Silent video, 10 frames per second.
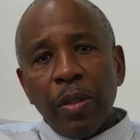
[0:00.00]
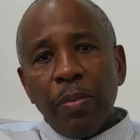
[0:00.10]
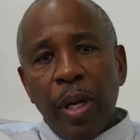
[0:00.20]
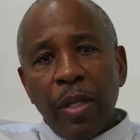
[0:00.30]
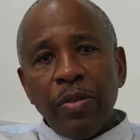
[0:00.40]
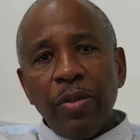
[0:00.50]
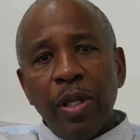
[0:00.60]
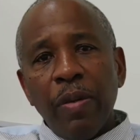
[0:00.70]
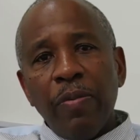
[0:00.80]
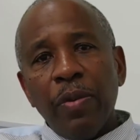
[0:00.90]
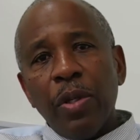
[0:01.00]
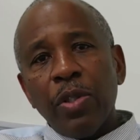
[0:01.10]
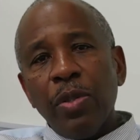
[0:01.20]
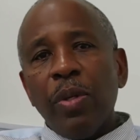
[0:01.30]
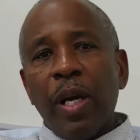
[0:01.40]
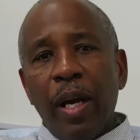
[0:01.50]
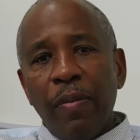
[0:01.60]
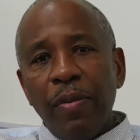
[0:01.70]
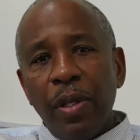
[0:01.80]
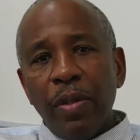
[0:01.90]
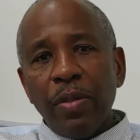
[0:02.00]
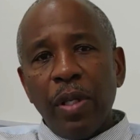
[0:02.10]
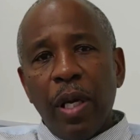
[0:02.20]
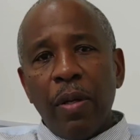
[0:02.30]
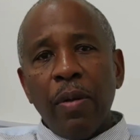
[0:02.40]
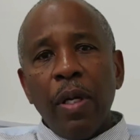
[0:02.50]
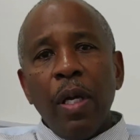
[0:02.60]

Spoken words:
pastored there for 2.5 years now,